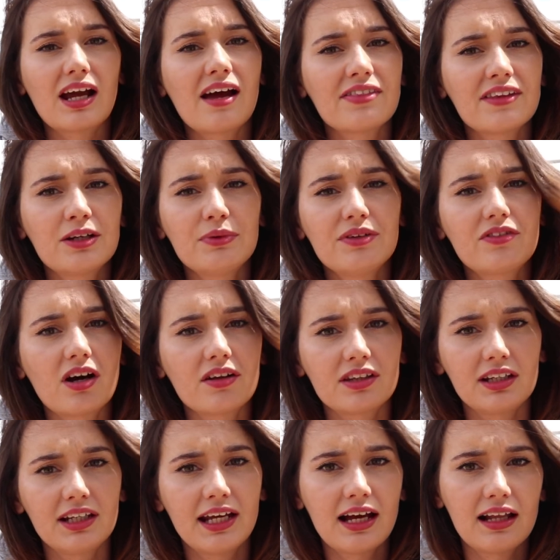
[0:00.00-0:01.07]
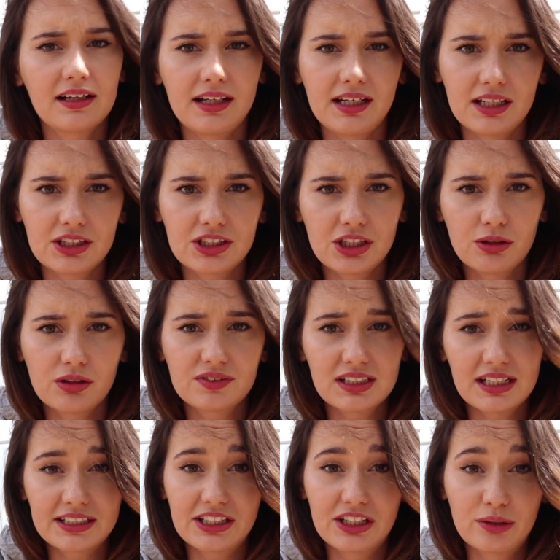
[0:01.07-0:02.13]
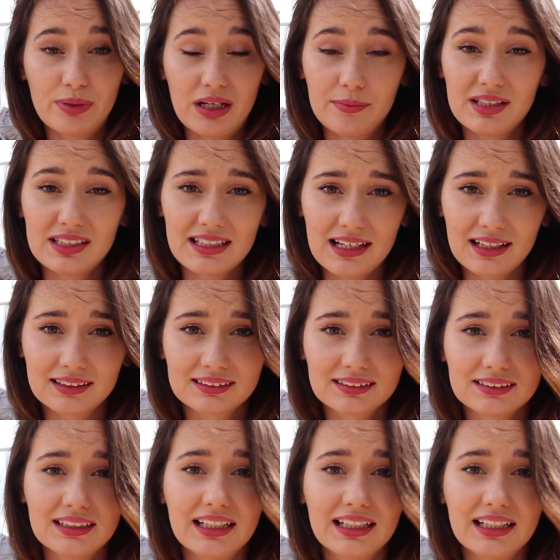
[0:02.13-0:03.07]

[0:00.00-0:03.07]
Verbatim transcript: And then we've got the legality issue of selecting your baby's sex.